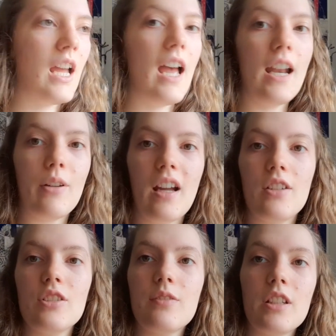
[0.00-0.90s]
Anyway, I
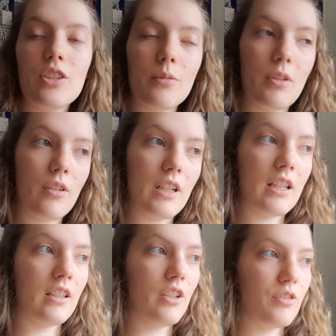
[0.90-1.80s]
just finished uploading
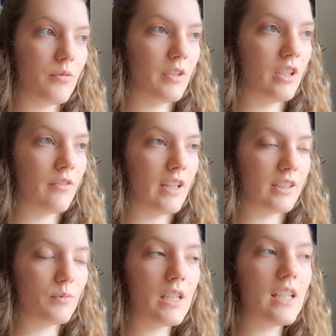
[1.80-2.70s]
the YouTube video for
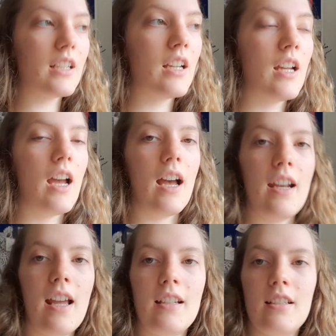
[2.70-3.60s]
next week and
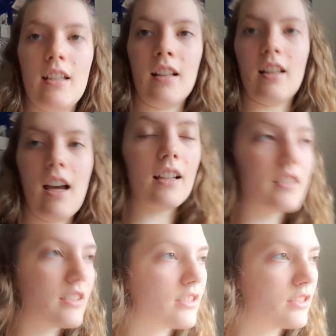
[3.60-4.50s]
editing that.
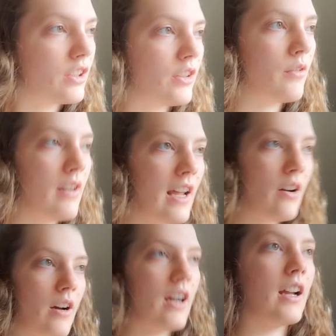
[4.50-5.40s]
So now
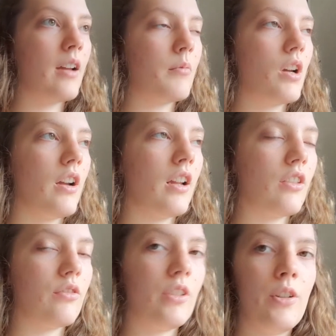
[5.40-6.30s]
I am going
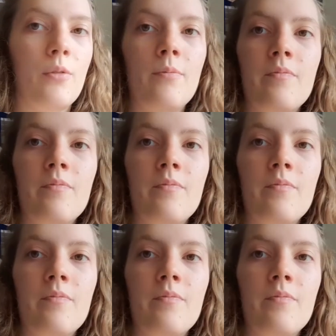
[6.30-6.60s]
through